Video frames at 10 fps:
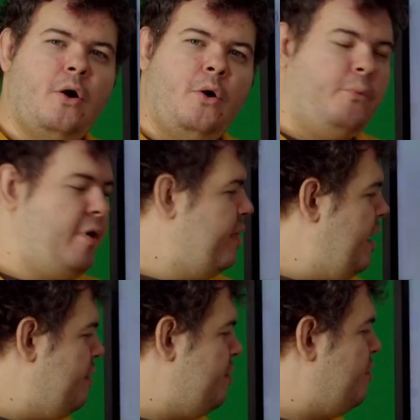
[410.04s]
We
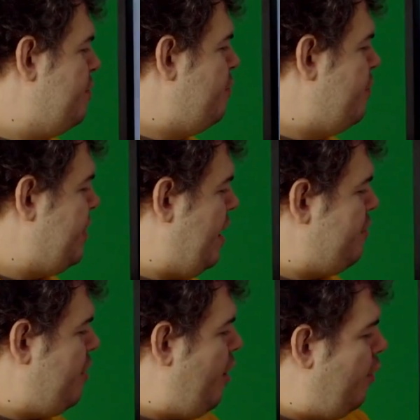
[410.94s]
then, without
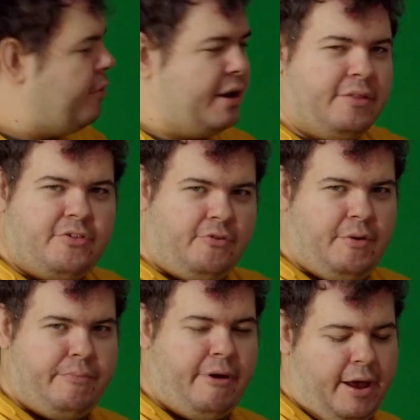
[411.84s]
holding the script
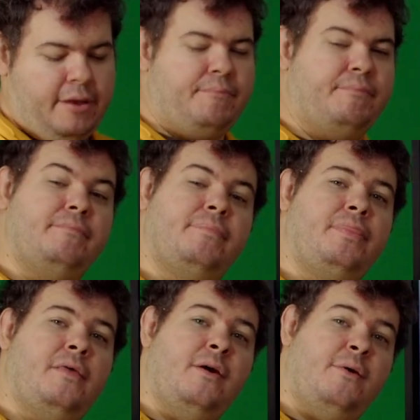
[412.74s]
brain,
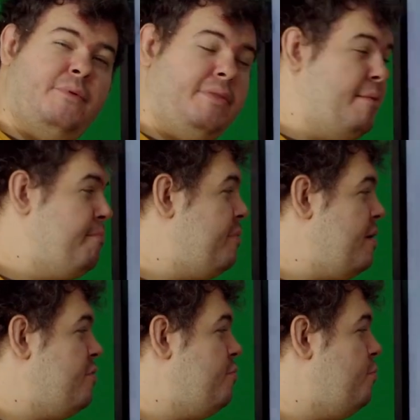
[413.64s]
we then
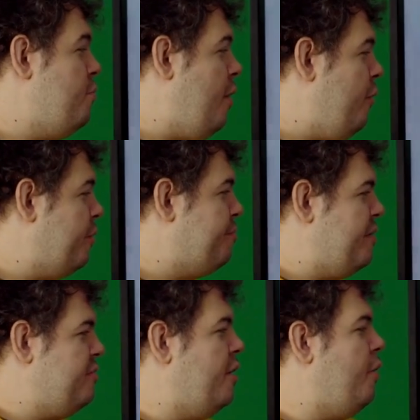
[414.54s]
press
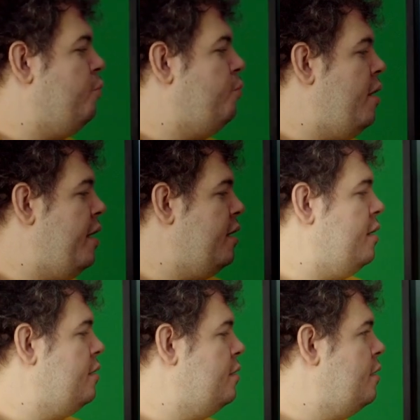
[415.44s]
and hold Y
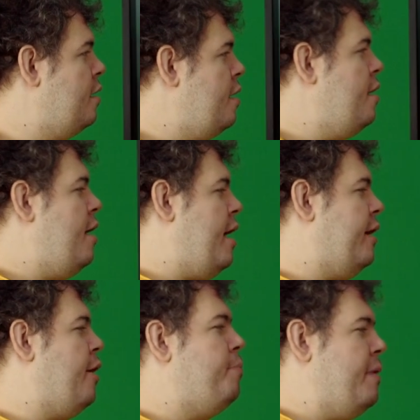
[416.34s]
and
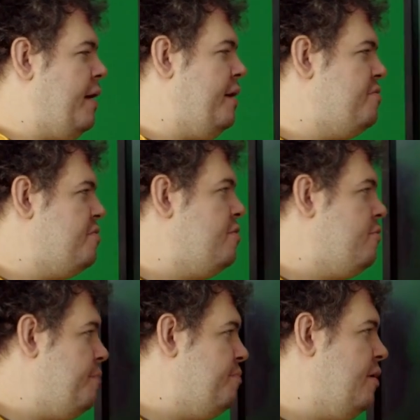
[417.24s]
go back into
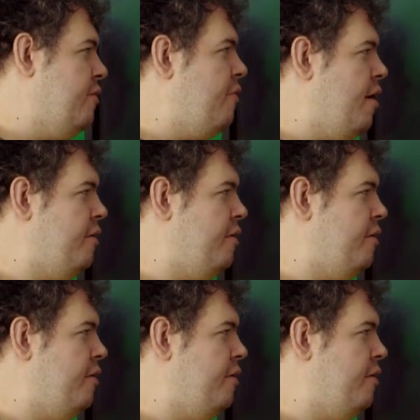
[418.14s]
scripting graph